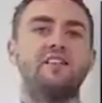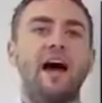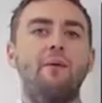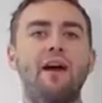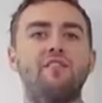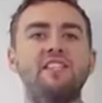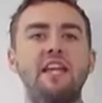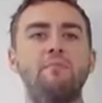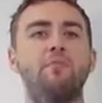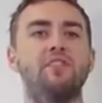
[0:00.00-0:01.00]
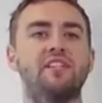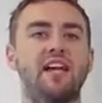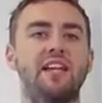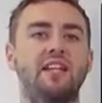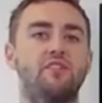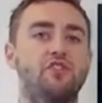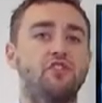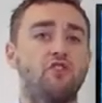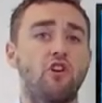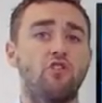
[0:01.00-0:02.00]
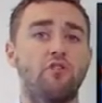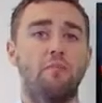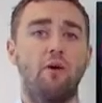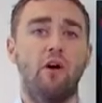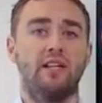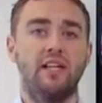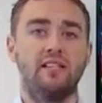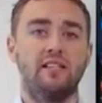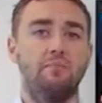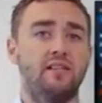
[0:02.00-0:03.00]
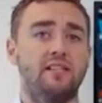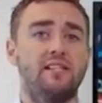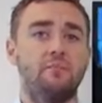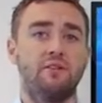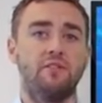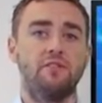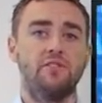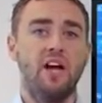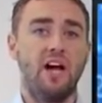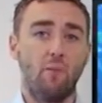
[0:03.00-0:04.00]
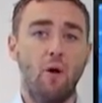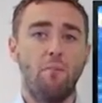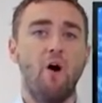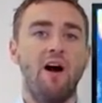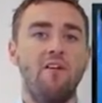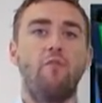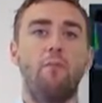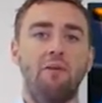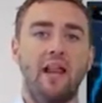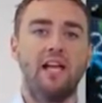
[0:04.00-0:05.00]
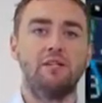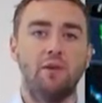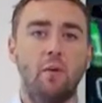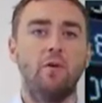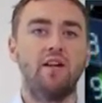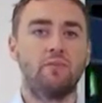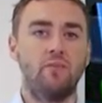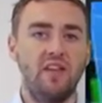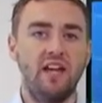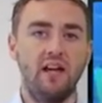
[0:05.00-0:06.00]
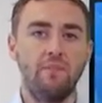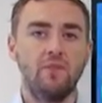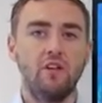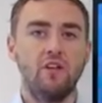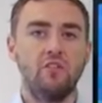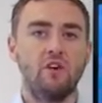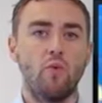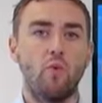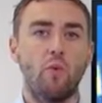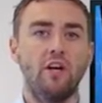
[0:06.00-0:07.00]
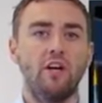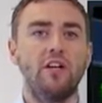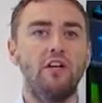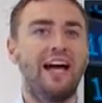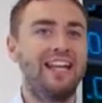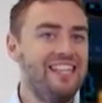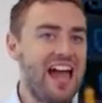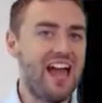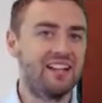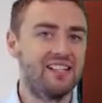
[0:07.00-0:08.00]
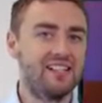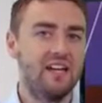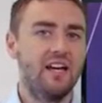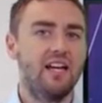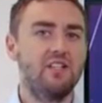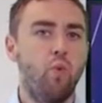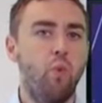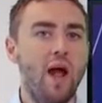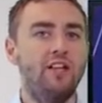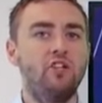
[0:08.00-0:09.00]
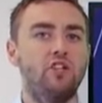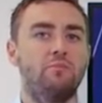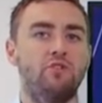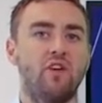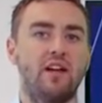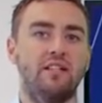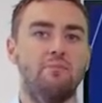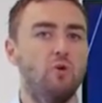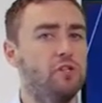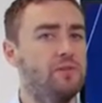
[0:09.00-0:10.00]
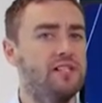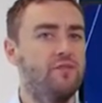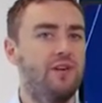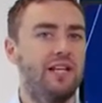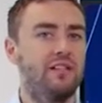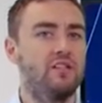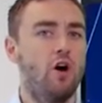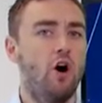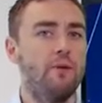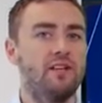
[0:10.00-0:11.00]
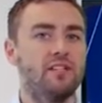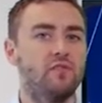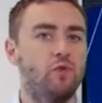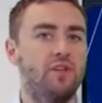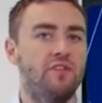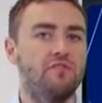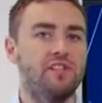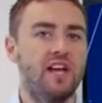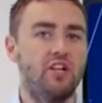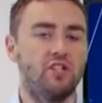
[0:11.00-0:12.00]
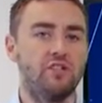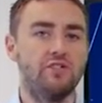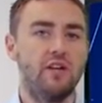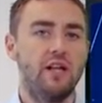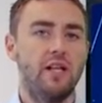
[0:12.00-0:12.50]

now we have a deeper understanding of the structure of the markets and the participants and what part everyone plays when operating within it. So what we are going to look at next is when you should be trading, and more specifically the timings of all the different sessions.